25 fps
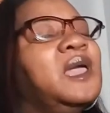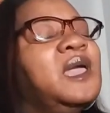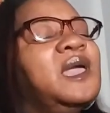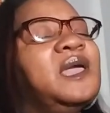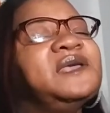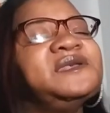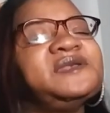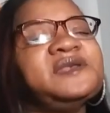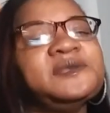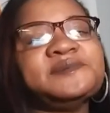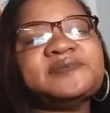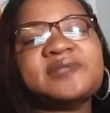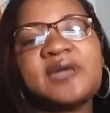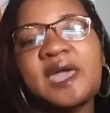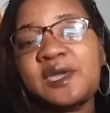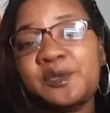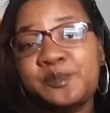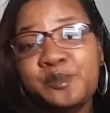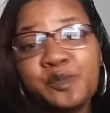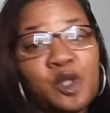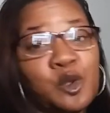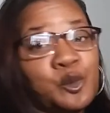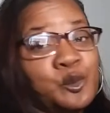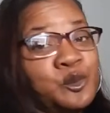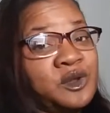And she was
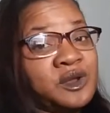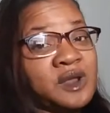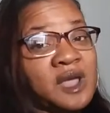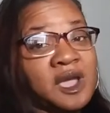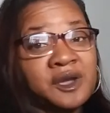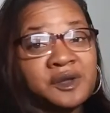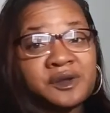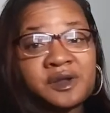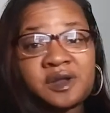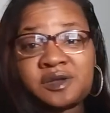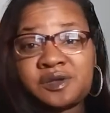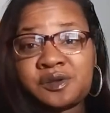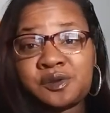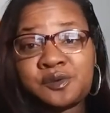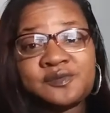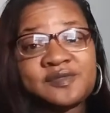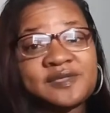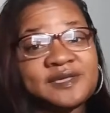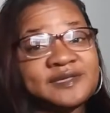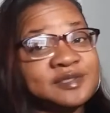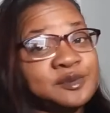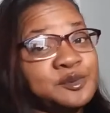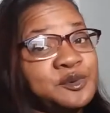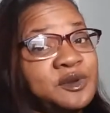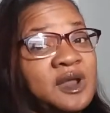like, we're not gonna do
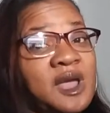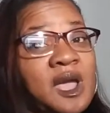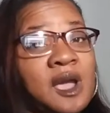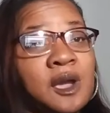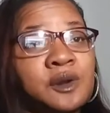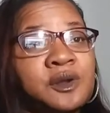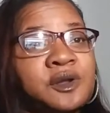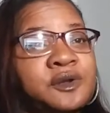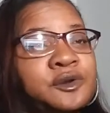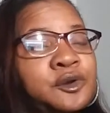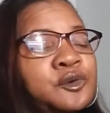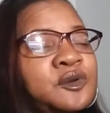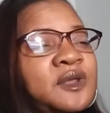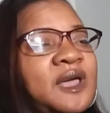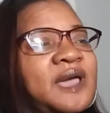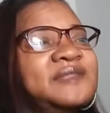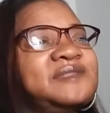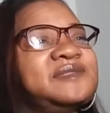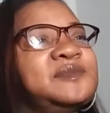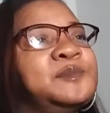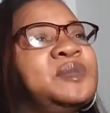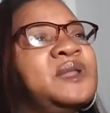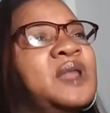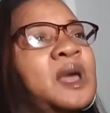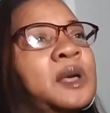this, we're not gonna do
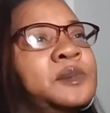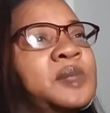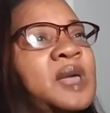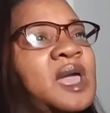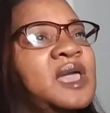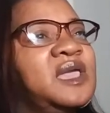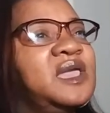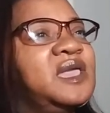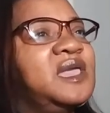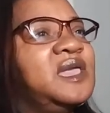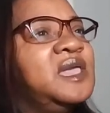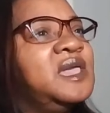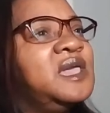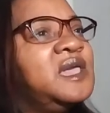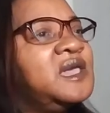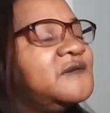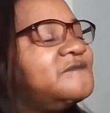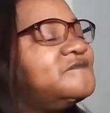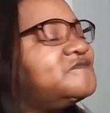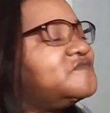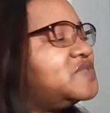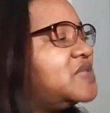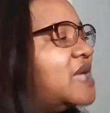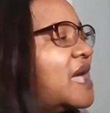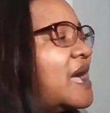that. But I'm like,
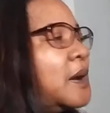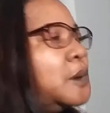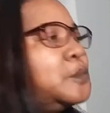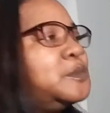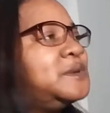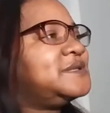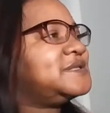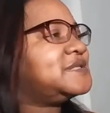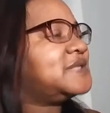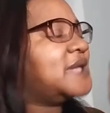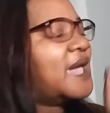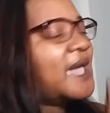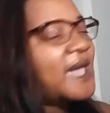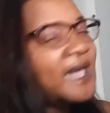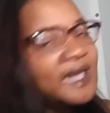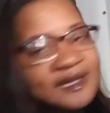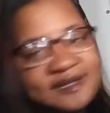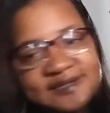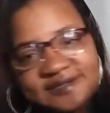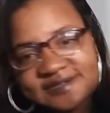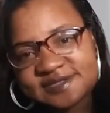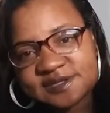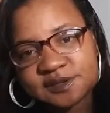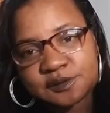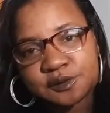if that was
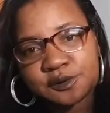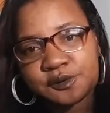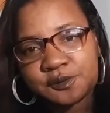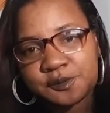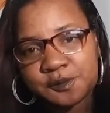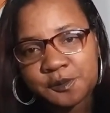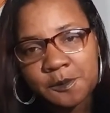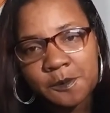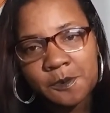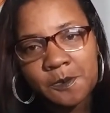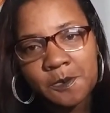Hazel,